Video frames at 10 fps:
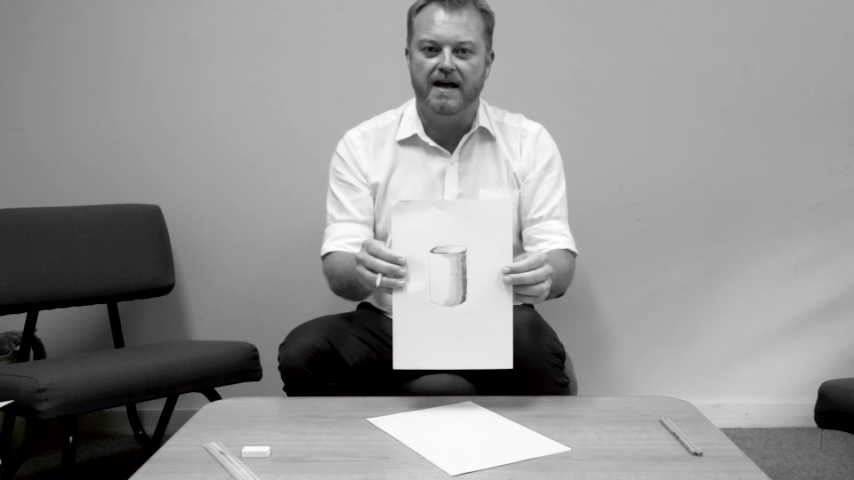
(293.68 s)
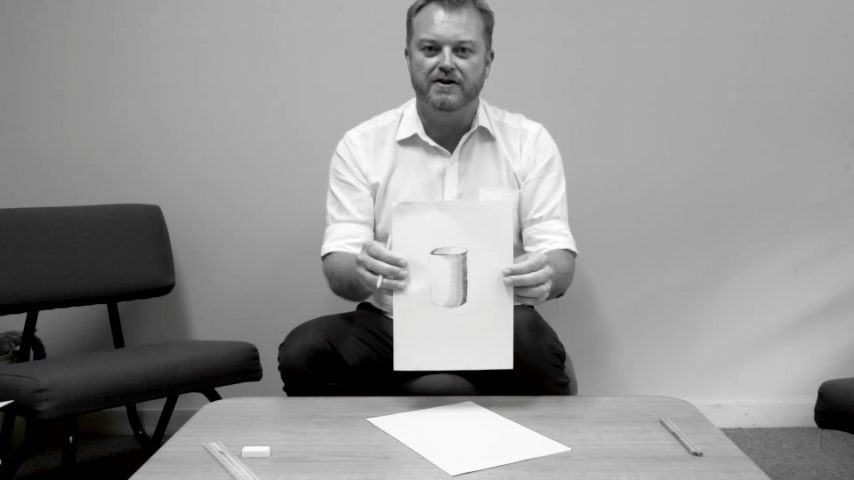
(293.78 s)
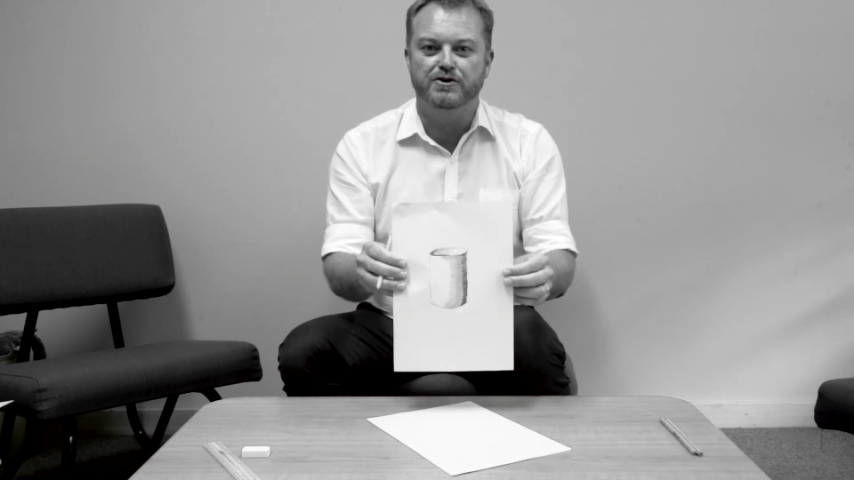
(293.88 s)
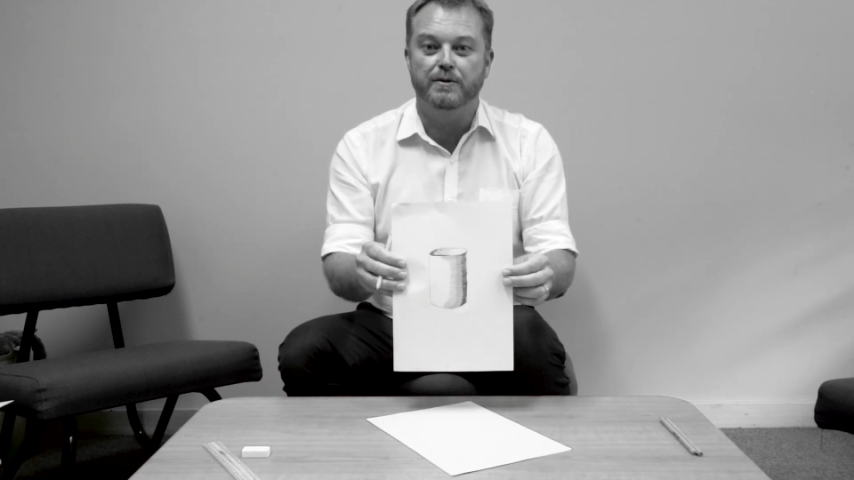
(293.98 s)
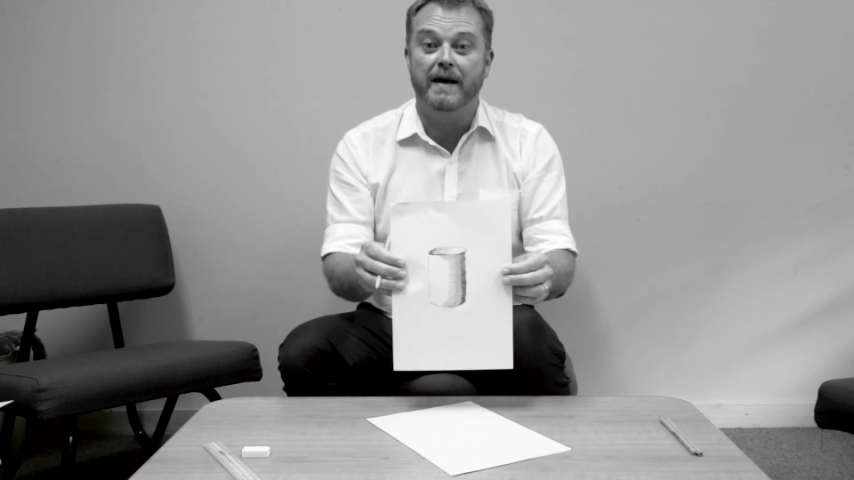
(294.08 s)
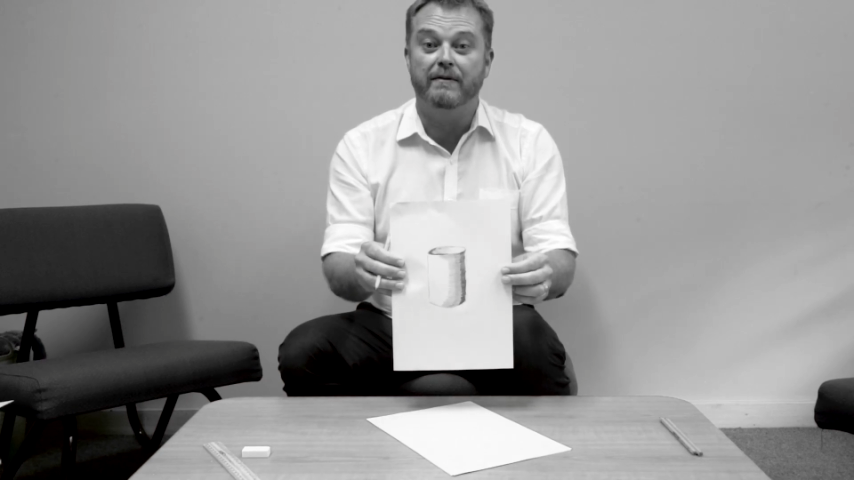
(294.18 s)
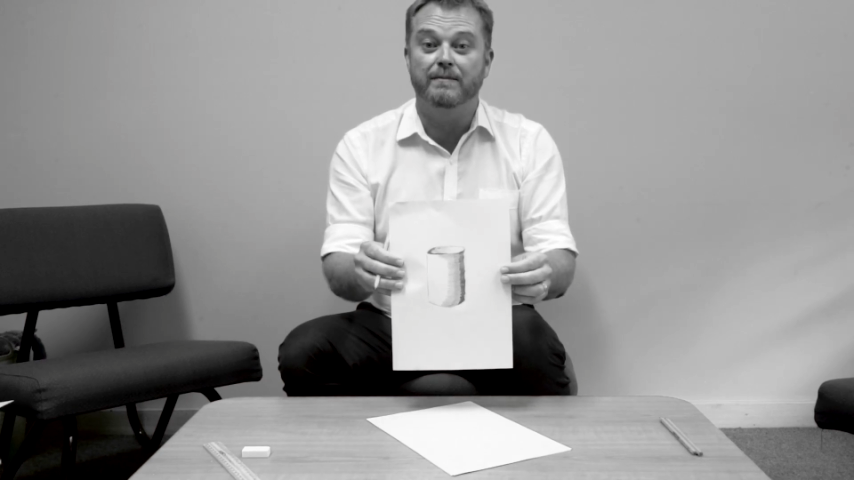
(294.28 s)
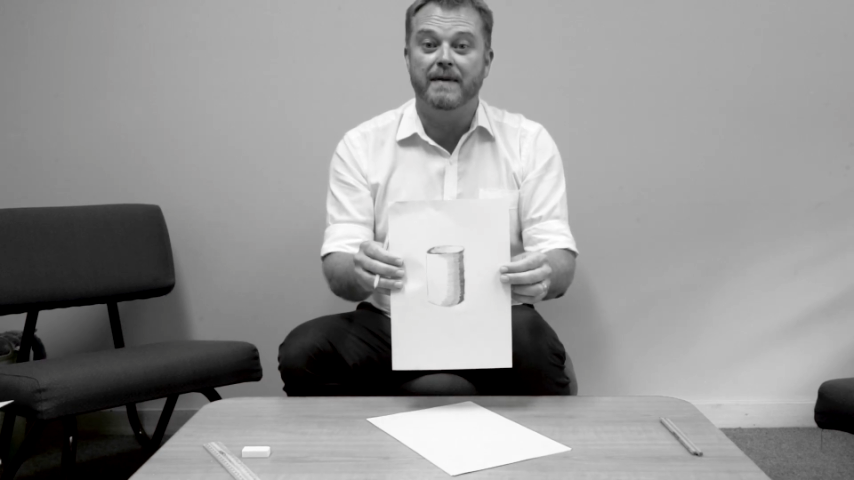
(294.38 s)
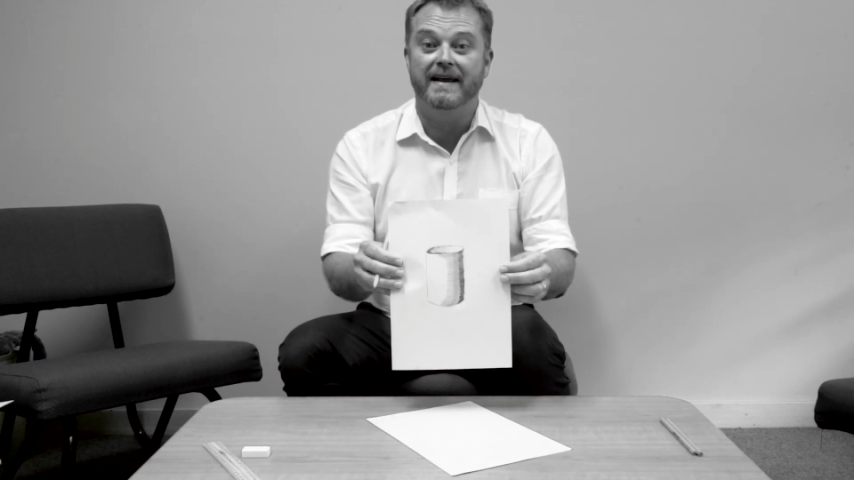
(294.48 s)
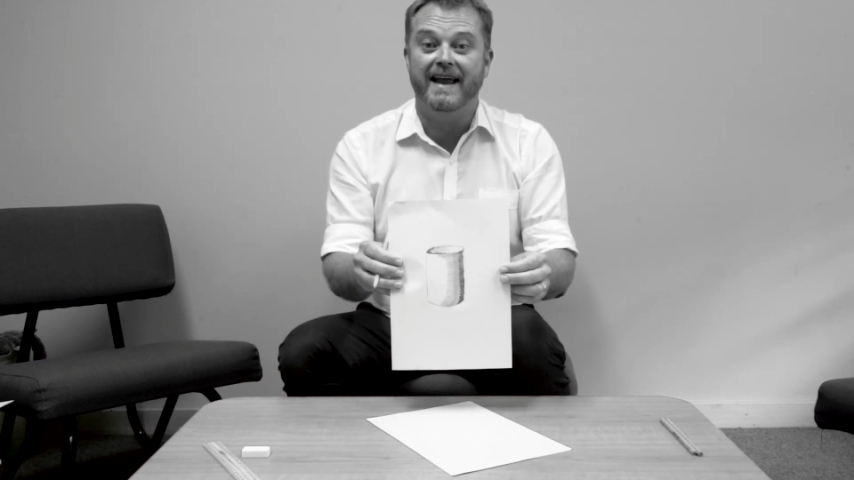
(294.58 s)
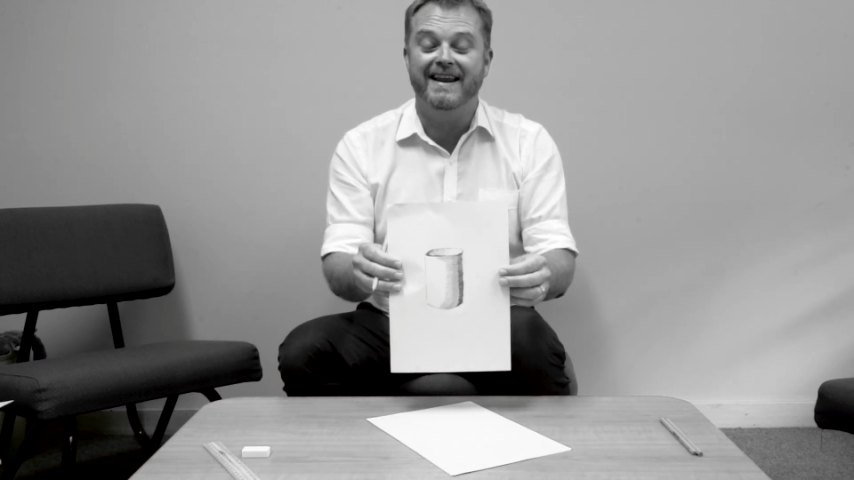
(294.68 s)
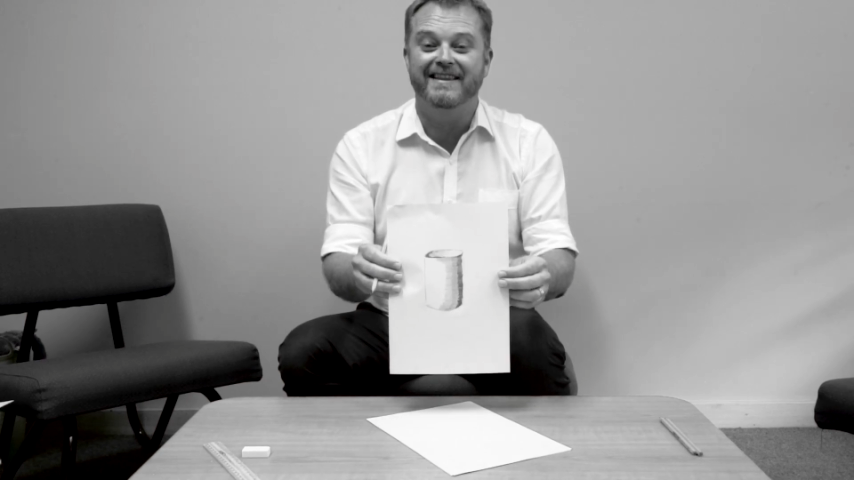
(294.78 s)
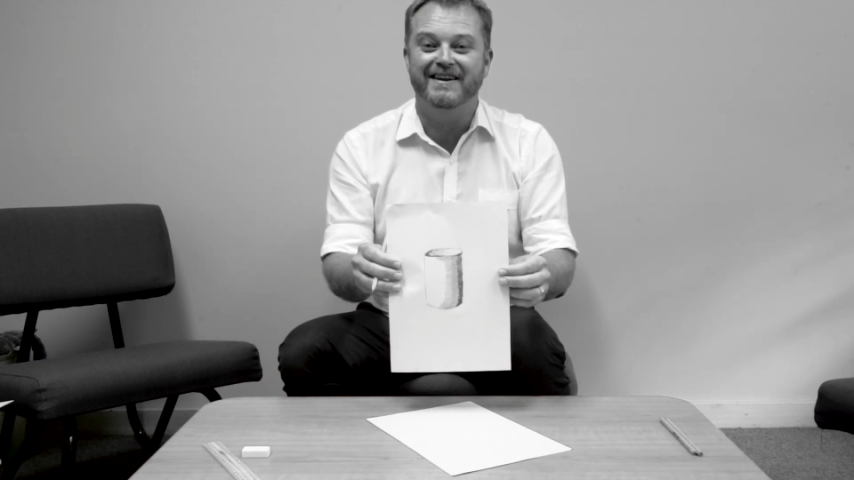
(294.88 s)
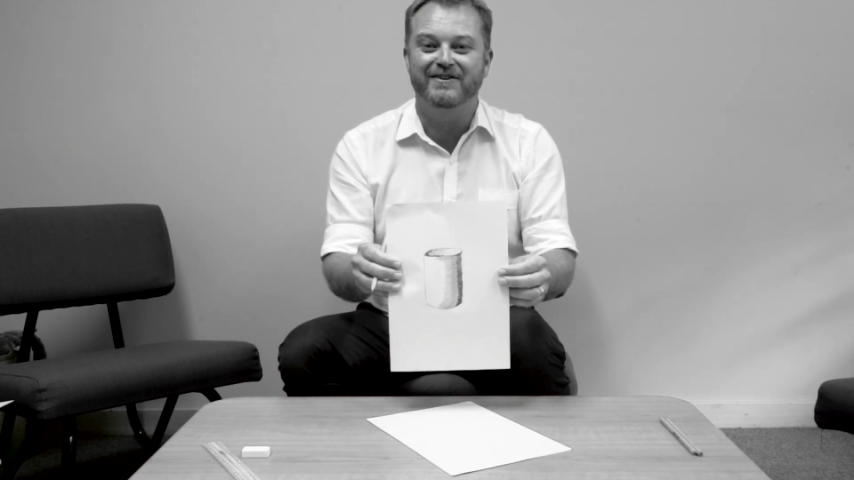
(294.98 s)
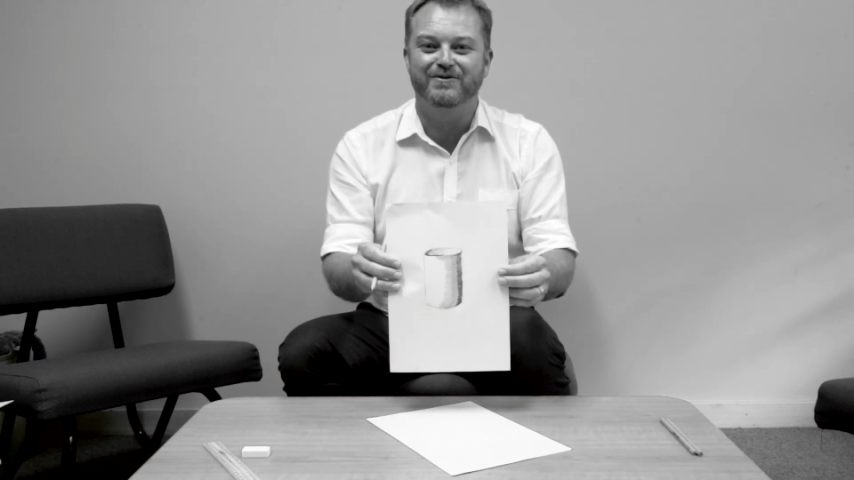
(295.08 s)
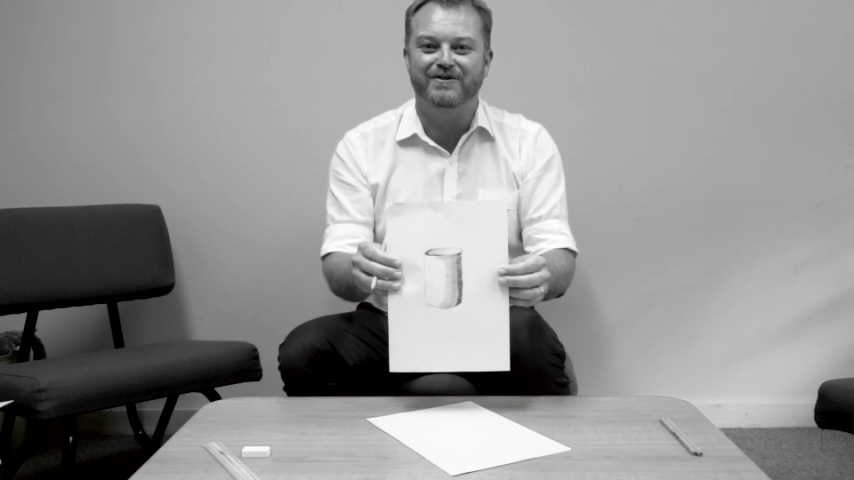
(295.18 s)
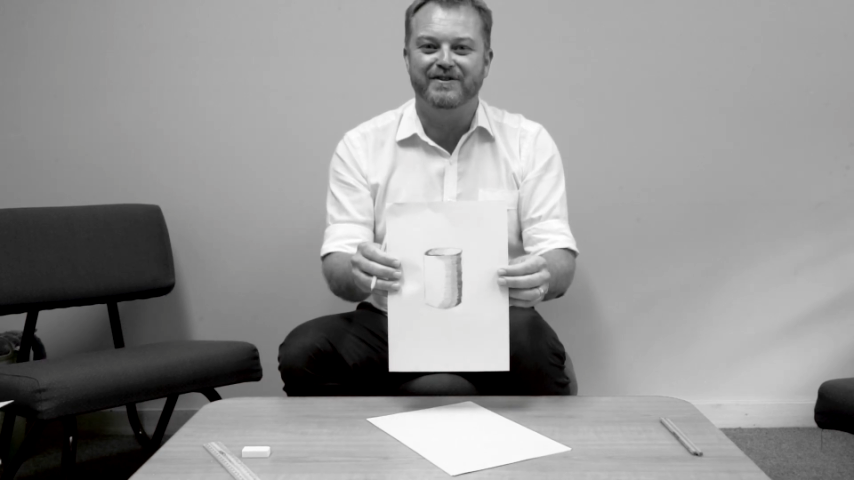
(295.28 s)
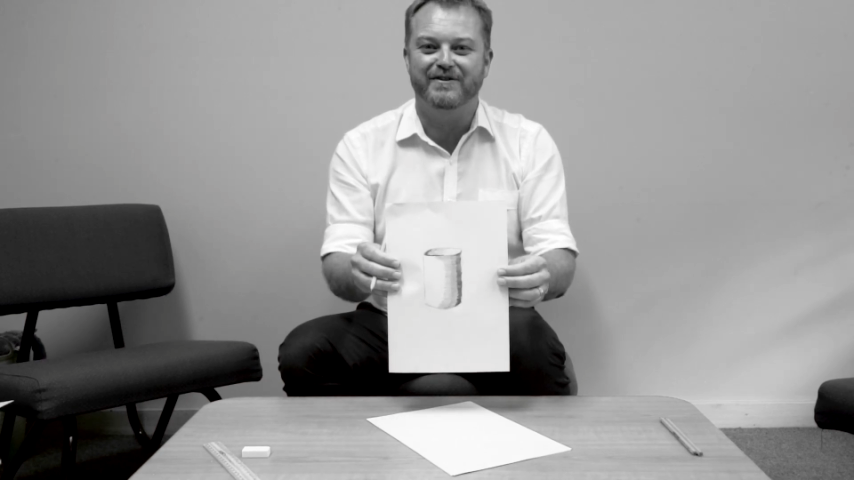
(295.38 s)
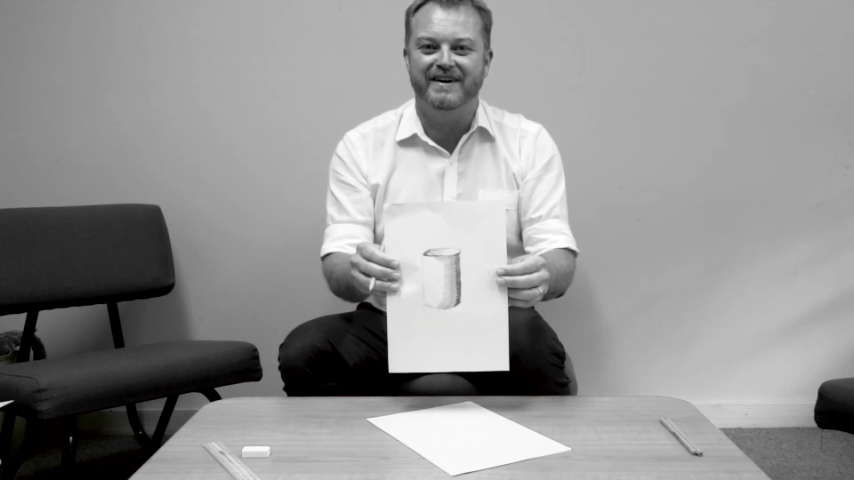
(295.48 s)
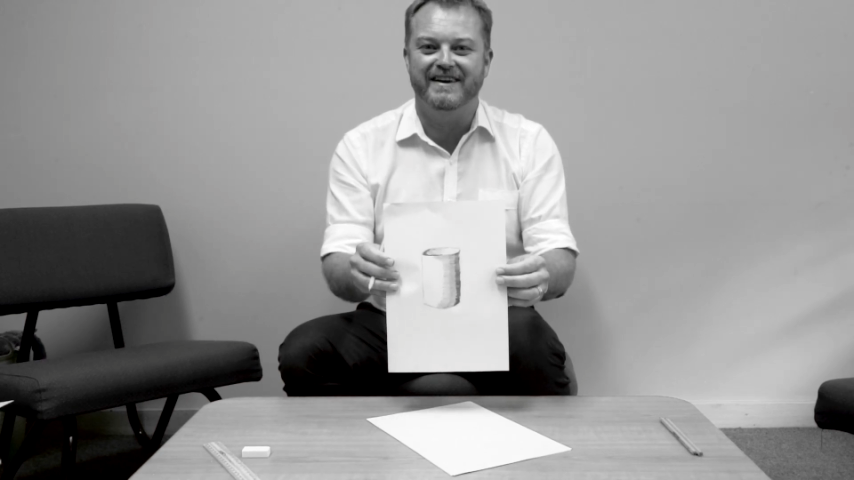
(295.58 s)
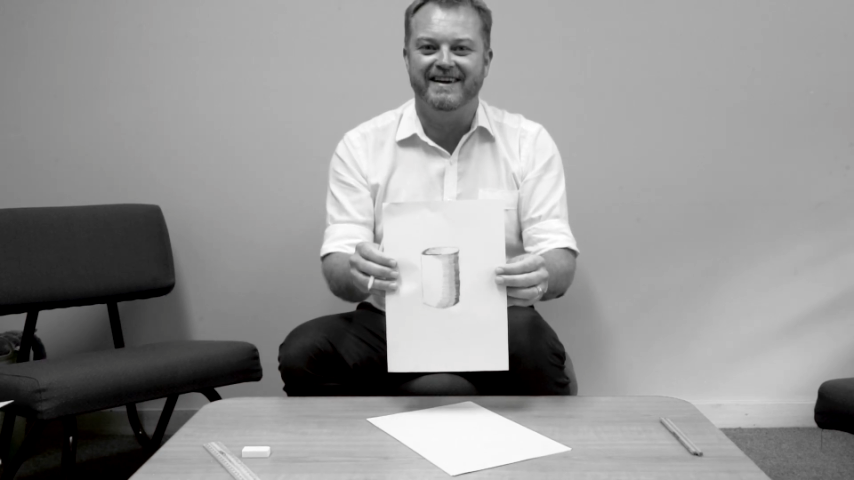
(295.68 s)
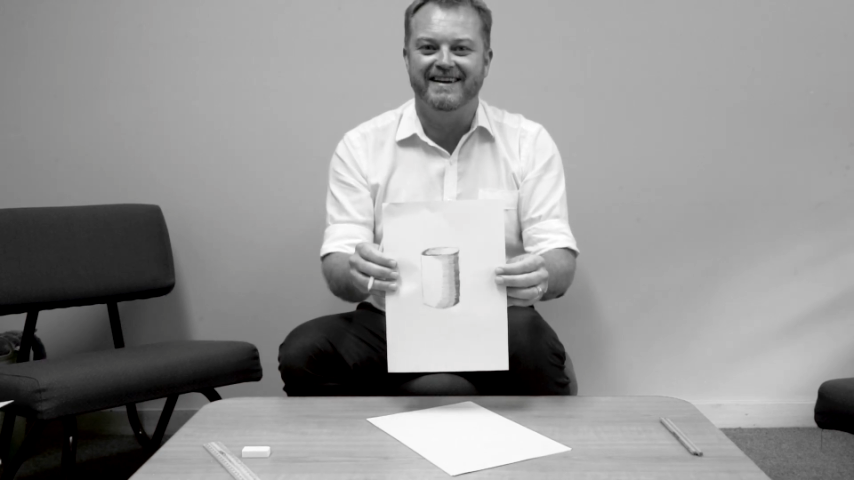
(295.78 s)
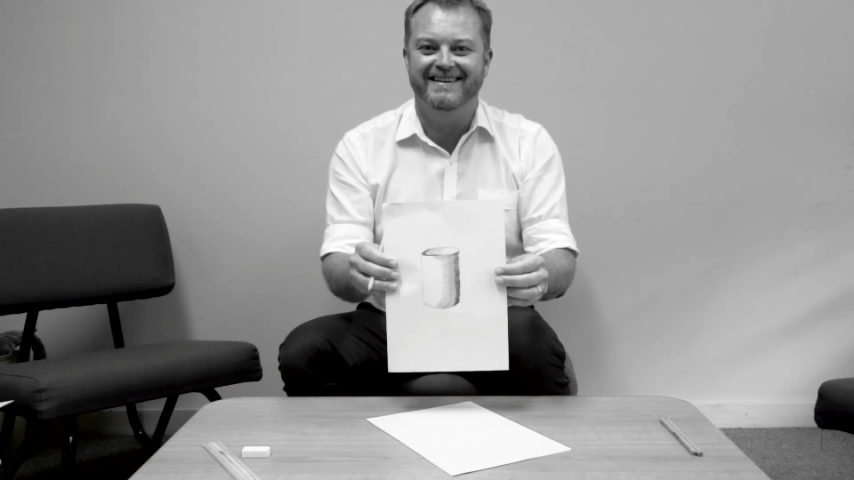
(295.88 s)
you should be able to make anything look 3D.